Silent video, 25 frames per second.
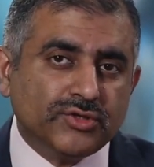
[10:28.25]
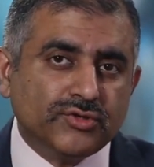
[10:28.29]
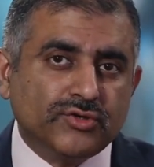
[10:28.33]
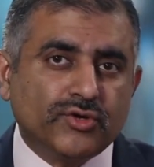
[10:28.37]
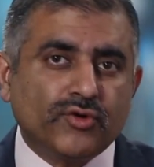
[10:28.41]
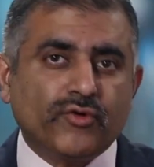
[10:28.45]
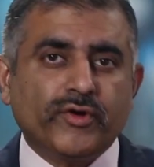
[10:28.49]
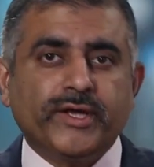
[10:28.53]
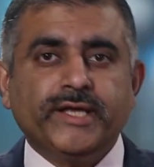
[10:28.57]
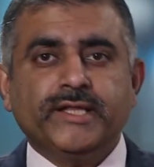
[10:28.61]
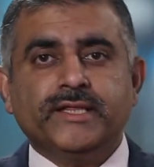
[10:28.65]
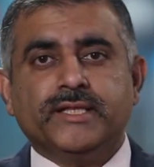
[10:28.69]
to
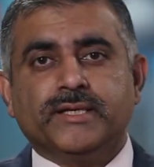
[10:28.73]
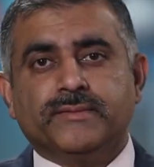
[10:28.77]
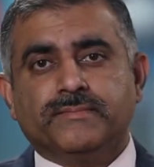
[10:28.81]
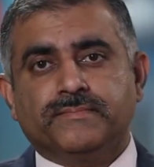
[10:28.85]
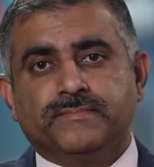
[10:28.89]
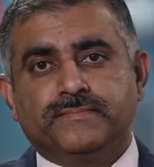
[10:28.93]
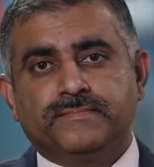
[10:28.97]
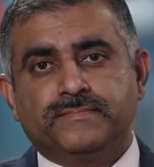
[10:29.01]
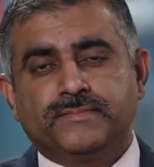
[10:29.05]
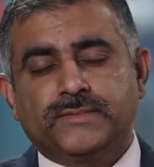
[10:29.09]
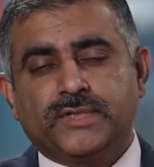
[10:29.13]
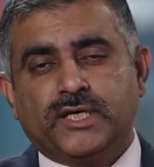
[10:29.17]
growing
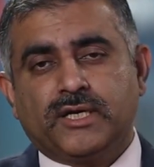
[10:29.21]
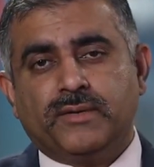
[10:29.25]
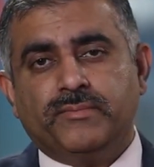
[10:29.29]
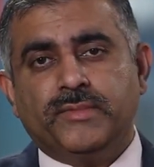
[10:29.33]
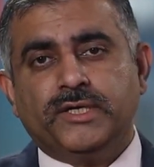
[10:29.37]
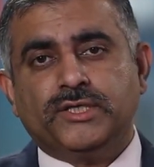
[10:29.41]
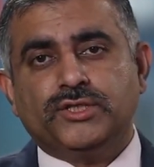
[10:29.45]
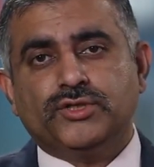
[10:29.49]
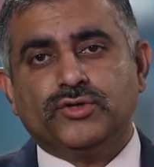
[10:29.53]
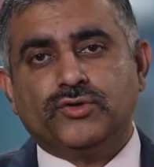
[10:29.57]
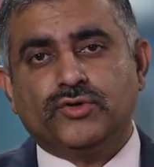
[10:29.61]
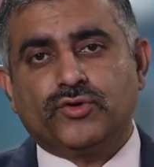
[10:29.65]

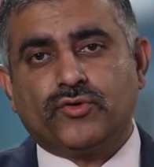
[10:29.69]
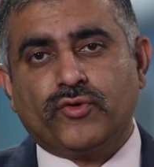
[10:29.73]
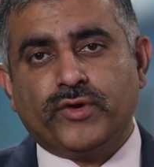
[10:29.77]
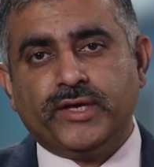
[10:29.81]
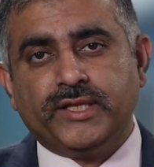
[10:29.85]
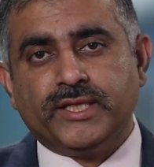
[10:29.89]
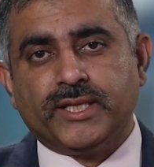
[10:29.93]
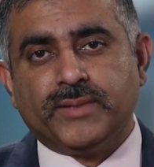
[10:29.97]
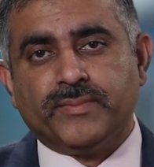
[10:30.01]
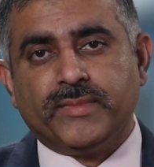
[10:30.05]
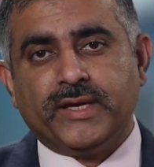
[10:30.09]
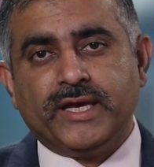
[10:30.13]

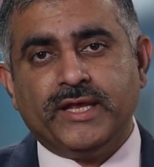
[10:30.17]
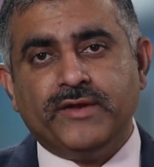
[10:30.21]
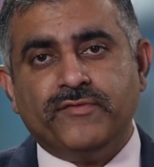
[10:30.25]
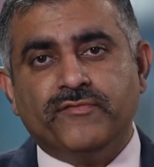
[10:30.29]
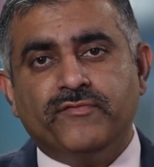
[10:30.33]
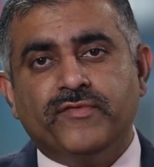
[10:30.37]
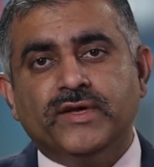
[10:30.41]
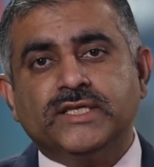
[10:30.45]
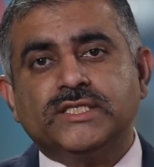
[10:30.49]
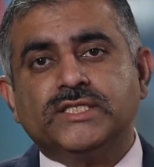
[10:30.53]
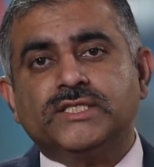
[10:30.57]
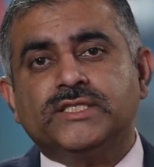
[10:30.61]
them,
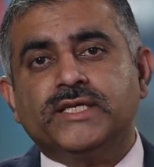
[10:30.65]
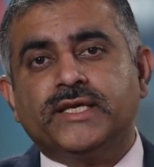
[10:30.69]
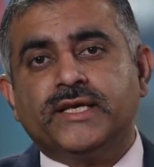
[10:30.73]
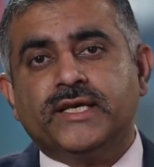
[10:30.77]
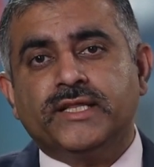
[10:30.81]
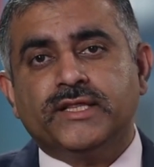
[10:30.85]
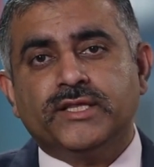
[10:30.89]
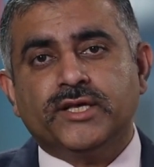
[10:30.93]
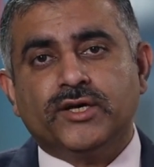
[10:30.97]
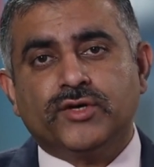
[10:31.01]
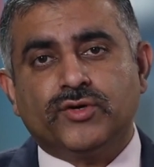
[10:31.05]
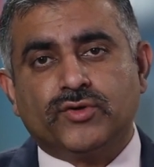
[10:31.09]
investing
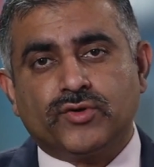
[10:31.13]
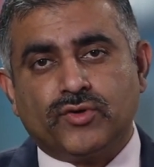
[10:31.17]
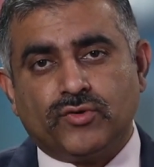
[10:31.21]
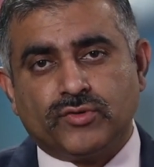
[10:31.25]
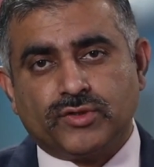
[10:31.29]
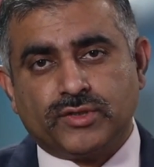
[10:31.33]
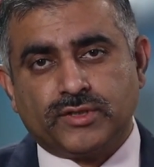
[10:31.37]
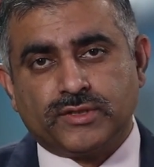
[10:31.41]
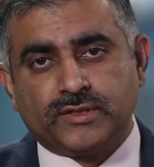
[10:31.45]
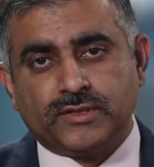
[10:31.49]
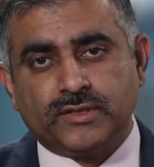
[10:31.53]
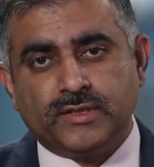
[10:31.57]
in their
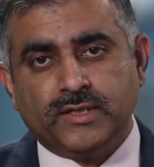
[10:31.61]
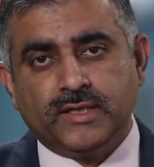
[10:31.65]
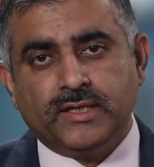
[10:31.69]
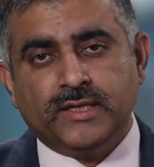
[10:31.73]
growth.